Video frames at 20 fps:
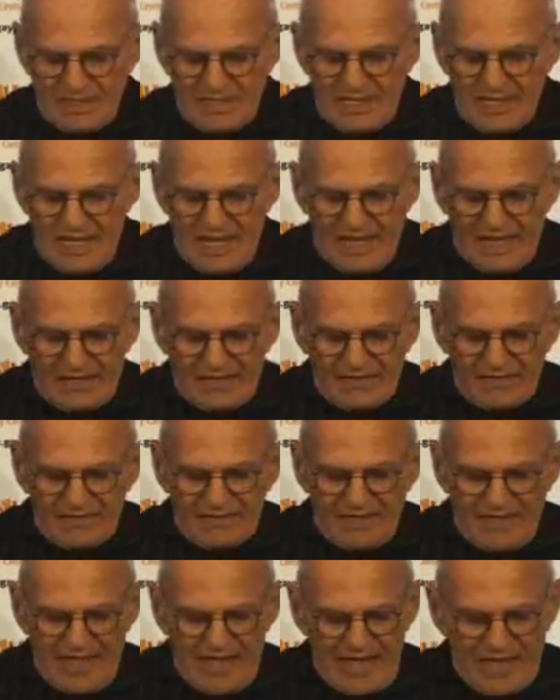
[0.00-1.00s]
out of the
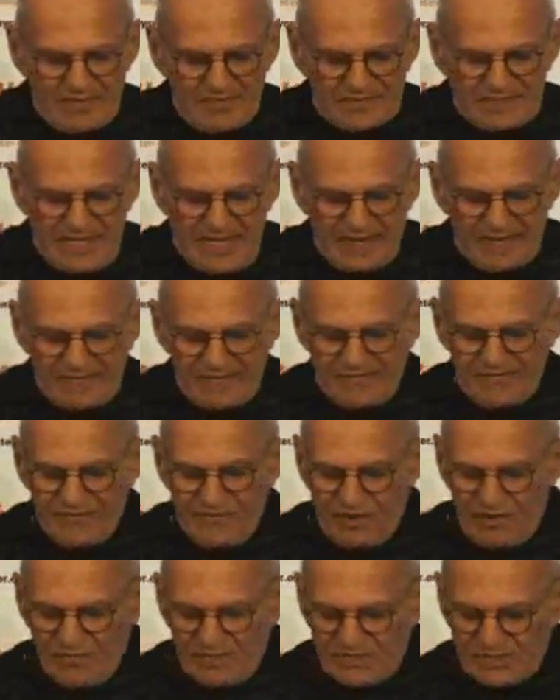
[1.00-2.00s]
labs, out of the
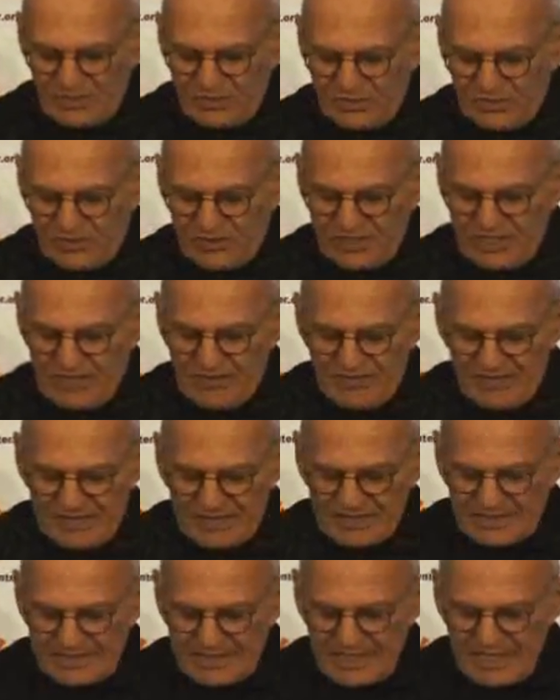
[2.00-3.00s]
pharmaceutical
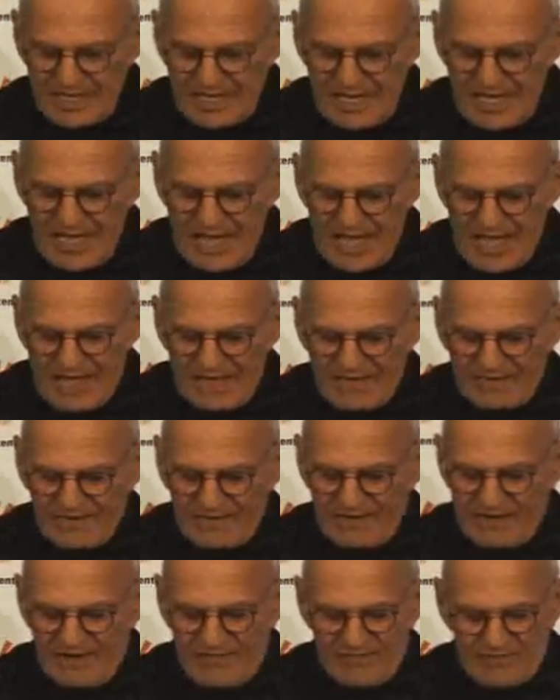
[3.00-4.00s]
companies, out of the
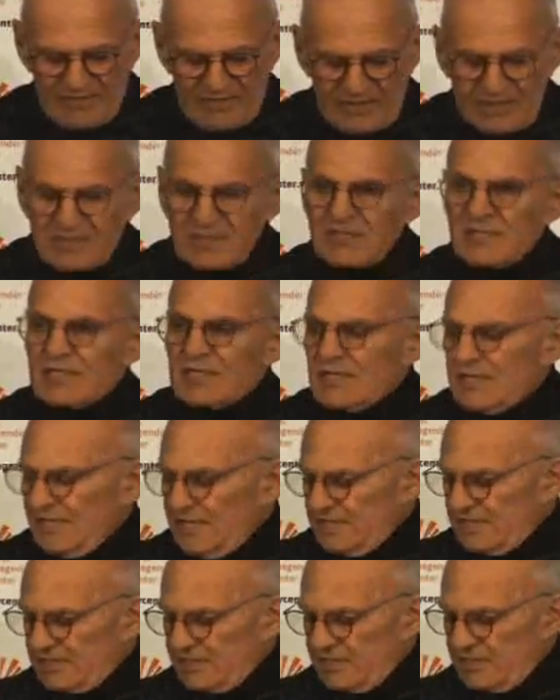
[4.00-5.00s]
government,
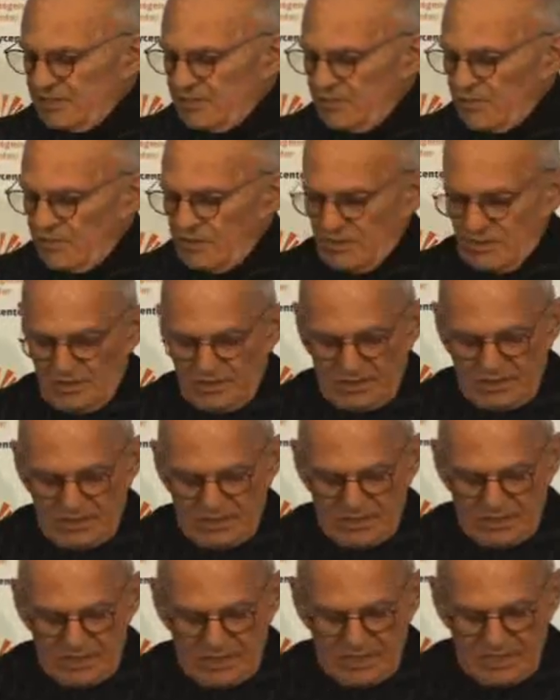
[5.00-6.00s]
into the world.
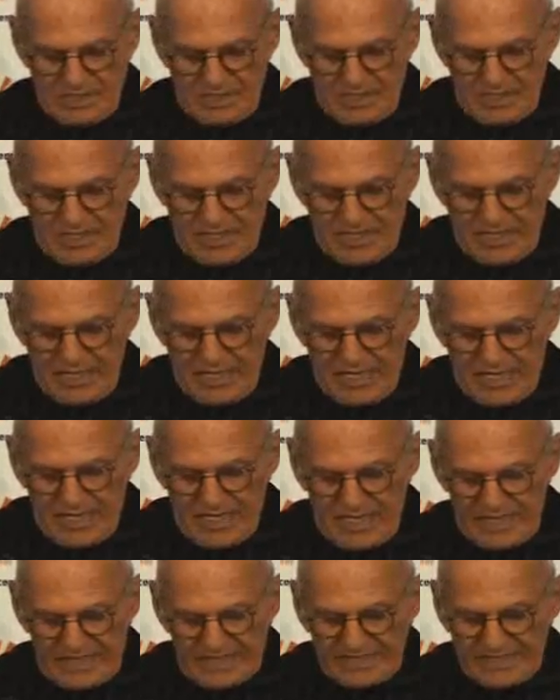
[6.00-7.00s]
It
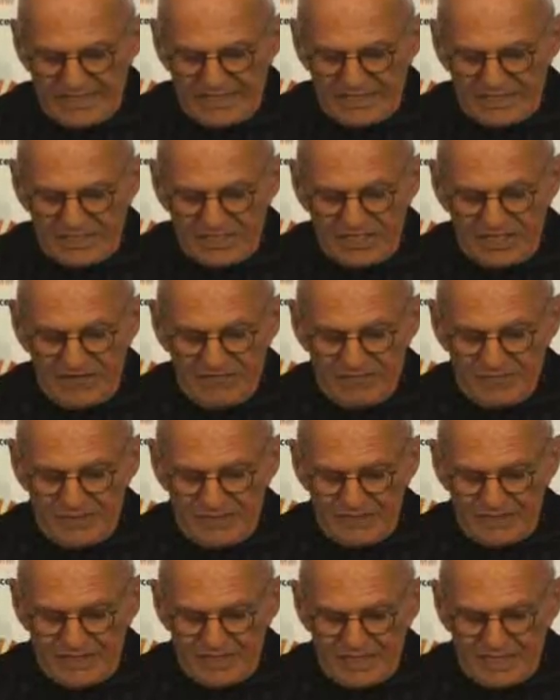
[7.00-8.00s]
is an
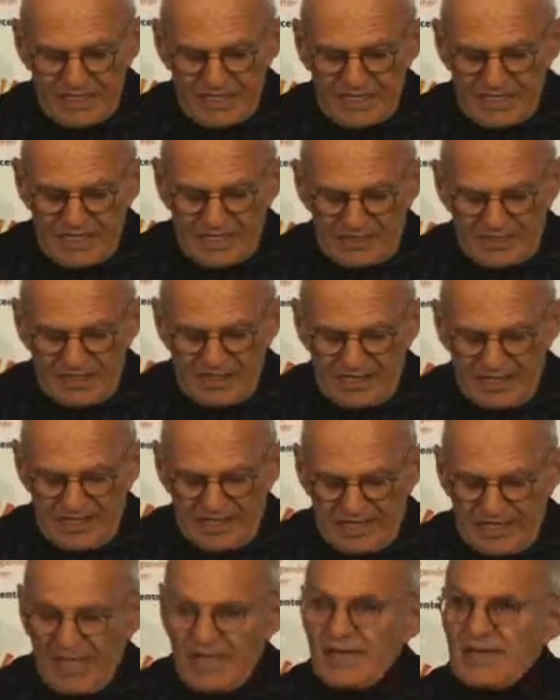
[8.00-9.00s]
achievement unlike
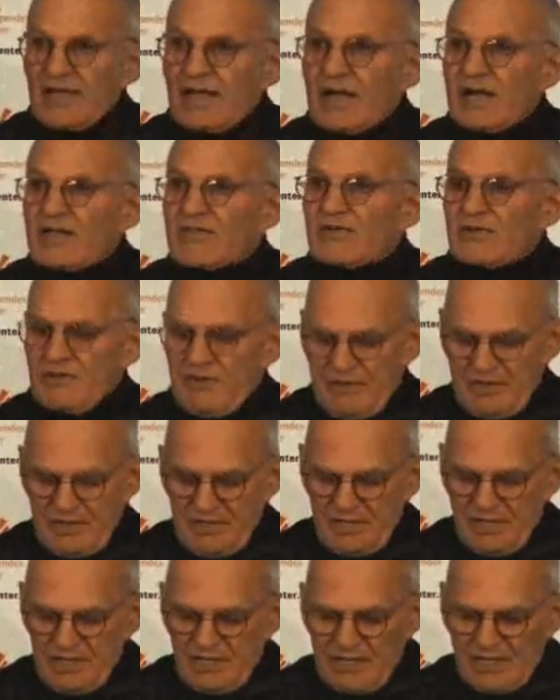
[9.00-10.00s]
any other
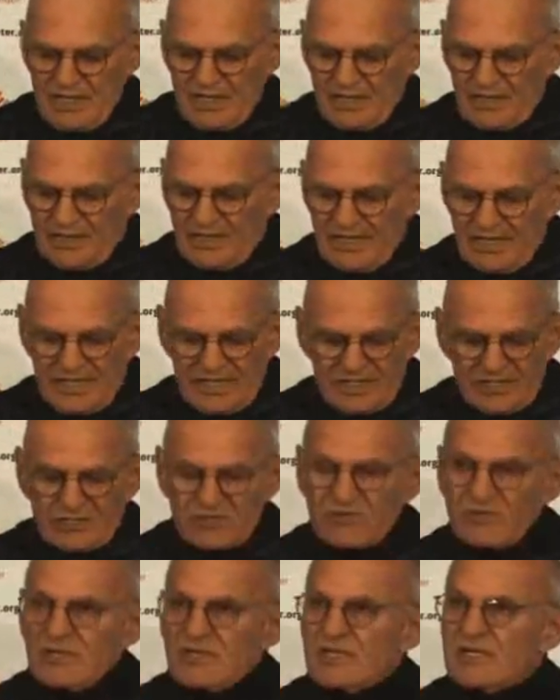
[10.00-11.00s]
in the
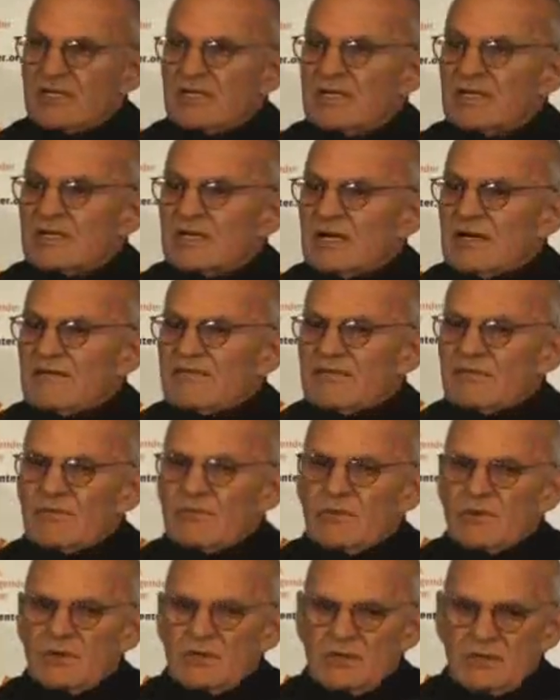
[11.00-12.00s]
history of the
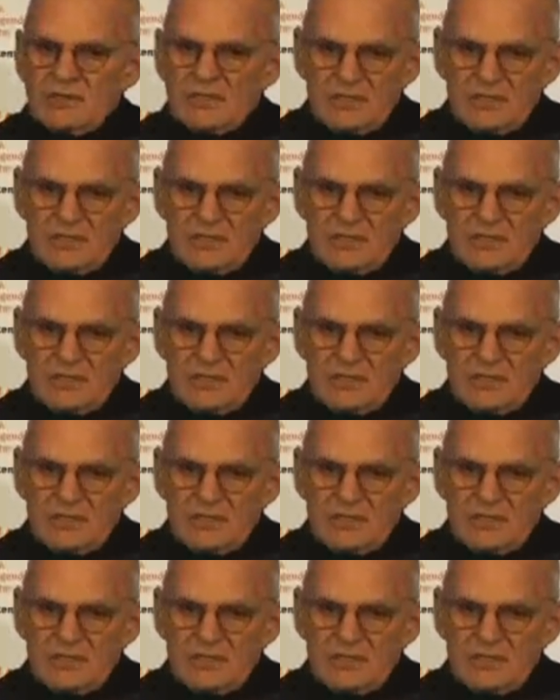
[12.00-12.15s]
world.